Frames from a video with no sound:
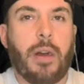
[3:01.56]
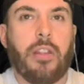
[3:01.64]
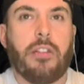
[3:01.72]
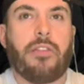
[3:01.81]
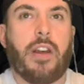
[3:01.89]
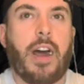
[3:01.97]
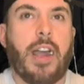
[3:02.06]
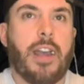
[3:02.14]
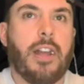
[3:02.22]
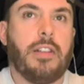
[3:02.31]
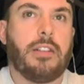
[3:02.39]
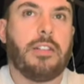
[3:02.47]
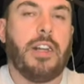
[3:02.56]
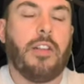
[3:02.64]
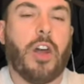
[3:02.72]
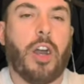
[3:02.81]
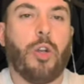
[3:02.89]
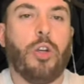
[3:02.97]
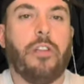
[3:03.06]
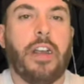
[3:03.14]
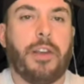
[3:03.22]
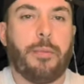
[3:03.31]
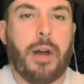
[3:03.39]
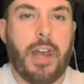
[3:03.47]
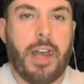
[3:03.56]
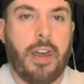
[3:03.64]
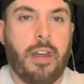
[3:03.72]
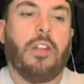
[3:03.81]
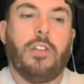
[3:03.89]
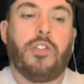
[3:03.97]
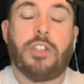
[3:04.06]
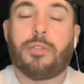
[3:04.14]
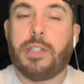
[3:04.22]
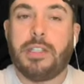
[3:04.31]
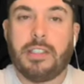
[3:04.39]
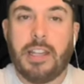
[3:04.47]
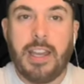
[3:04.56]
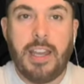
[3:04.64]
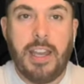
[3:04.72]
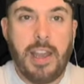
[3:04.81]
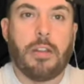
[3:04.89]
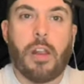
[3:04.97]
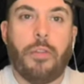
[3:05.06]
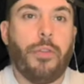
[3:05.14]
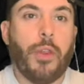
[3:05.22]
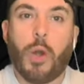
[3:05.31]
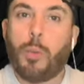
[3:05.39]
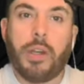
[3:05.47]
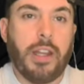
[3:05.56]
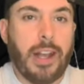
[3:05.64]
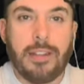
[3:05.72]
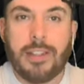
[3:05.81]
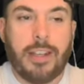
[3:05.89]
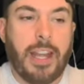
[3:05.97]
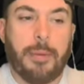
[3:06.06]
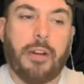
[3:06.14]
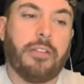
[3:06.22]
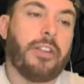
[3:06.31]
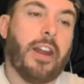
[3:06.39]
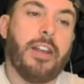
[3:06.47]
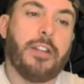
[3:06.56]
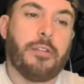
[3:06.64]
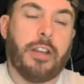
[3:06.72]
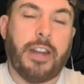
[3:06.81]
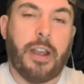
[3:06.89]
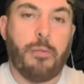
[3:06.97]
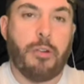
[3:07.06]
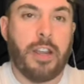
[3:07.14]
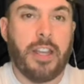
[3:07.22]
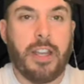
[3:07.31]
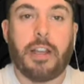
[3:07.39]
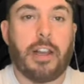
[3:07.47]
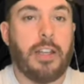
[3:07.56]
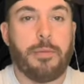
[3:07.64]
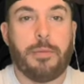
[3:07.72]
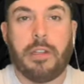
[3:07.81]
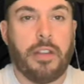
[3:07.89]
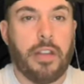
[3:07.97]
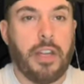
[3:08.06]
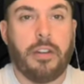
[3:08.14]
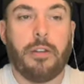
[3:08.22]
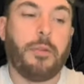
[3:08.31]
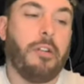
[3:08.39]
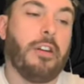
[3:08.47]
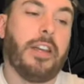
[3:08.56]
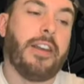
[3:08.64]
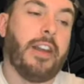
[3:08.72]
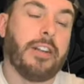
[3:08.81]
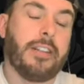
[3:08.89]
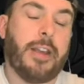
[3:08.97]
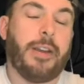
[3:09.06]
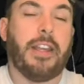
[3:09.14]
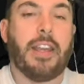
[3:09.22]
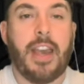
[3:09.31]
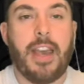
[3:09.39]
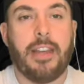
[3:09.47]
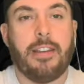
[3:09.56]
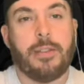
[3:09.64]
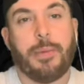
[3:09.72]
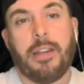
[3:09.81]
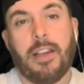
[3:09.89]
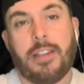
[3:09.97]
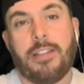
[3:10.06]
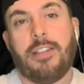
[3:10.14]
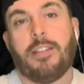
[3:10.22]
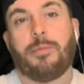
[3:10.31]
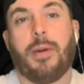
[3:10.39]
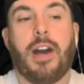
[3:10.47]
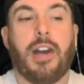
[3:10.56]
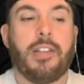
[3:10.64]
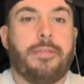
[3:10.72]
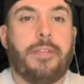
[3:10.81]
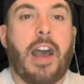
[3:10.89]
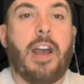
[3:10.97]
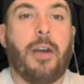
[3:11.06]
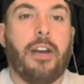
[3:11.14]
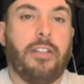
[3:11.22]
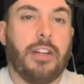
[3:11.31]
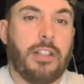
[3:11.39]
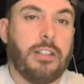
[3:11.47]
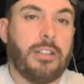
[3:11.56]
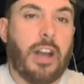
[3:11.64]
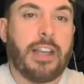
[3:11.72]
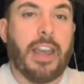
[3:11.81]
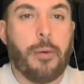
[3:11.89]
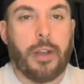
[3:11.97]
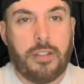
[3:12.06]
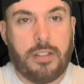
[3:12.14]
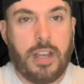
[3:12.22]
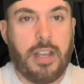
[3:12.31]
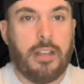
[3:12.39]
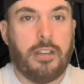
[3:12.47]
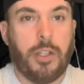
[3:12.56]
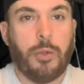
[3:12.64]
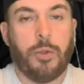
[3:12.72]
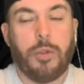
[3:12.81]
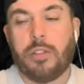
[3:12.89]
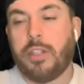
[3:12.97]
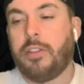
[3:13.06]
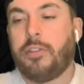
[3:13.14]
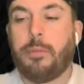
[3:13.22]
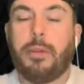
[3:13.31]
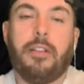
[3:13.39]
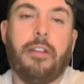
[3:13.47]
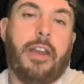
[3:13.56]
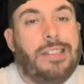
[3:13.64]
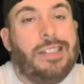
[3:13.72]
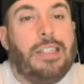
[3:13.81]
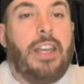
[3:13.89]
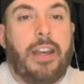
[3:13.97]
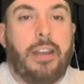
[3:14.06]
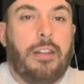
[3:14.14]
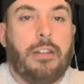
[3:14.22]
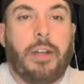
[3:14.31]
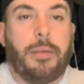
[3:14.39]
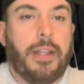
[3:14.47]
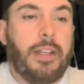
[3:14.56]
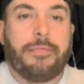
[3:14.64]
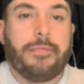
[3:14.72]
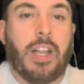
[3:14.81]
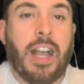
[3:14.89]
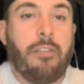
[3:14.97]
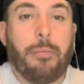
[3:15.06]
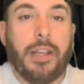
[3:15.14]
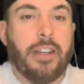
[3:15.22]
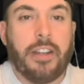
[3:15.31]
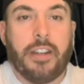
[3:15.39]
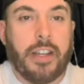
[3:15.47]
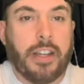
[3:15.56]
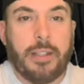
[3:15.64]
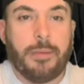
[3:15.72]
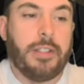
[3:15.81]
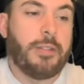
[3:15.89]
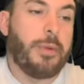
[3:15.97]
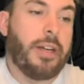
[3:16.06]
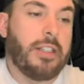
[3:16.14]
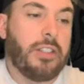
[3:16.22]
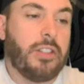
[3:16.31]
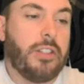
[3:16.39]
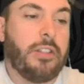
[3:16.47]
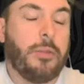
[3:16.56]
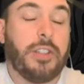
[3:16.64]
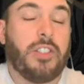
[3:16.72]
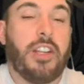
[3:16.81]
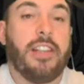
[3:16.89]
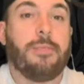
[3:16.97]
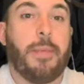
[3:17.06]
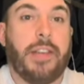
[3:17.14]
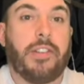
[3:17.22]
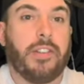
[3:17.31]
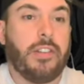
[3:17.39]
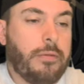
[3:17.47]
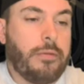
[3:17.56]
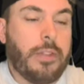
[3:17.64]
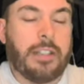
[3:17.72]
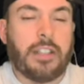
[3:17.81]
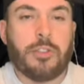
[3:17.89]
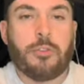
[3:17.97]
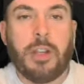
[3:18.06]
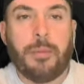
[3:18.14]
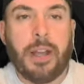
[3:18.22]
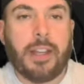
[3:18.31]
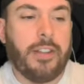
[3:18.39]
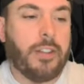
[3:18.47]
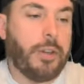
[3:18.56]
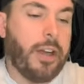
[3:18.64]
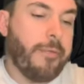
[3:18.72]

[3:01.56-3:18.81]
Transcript: on the flyer, still not who they admire. Just want to say, nobody has their name on flyers right now, Brighty. Clubs are done. We're all in lockdown again. It's been like it since March. However, I get what you're saying. You do deserve to be there. Yeah, I mean, I haven't been in a nightclub since March, which is mental. Let's get straight back into it.